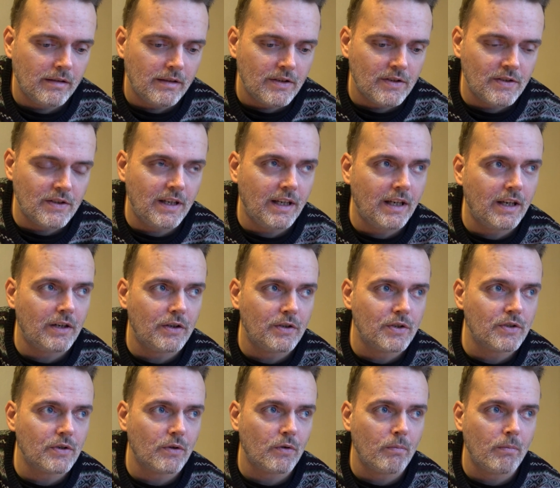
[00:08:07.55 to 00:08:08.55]

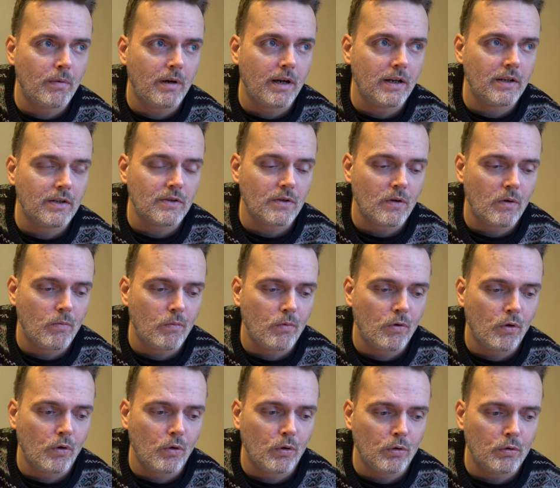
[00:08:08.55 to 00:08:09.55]
stickers or buy some
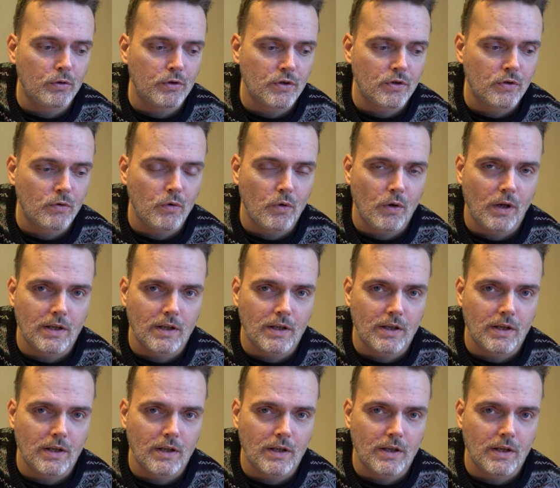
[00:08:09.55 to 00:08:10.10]
colors so you